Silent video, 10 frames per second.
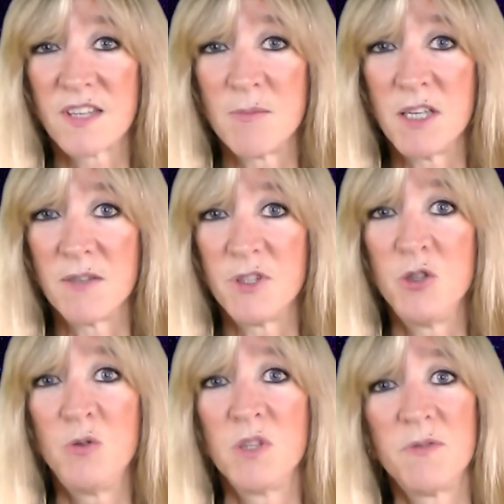I mean, if
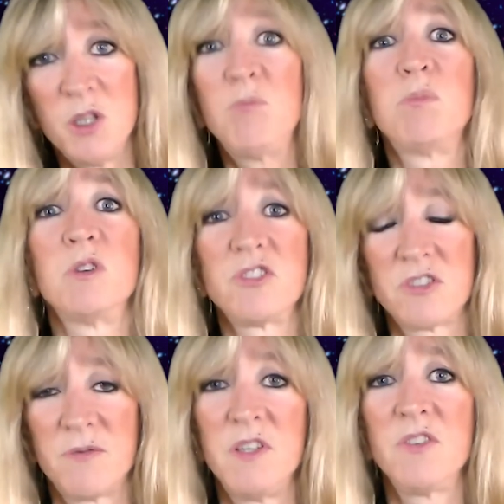you
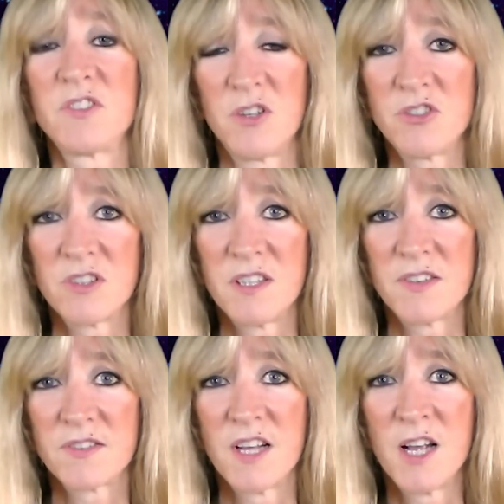pushed a few
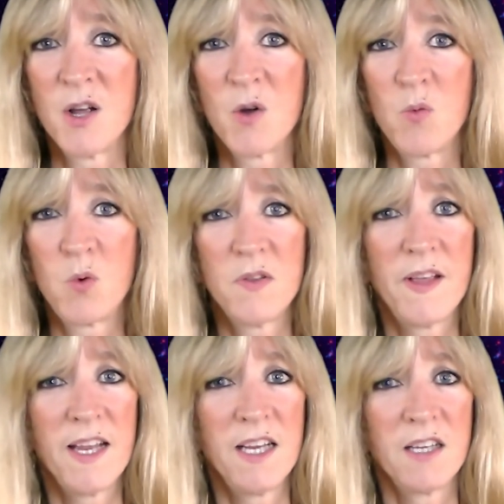socialists, would
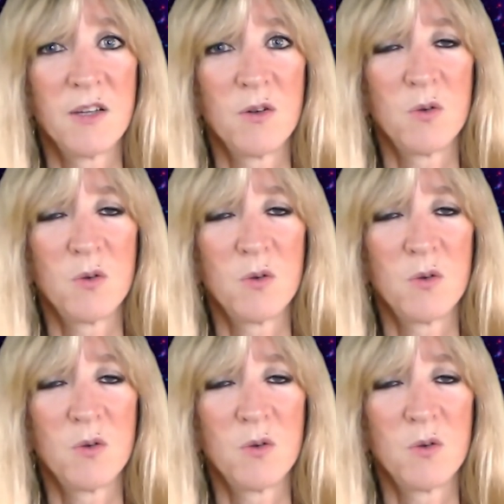they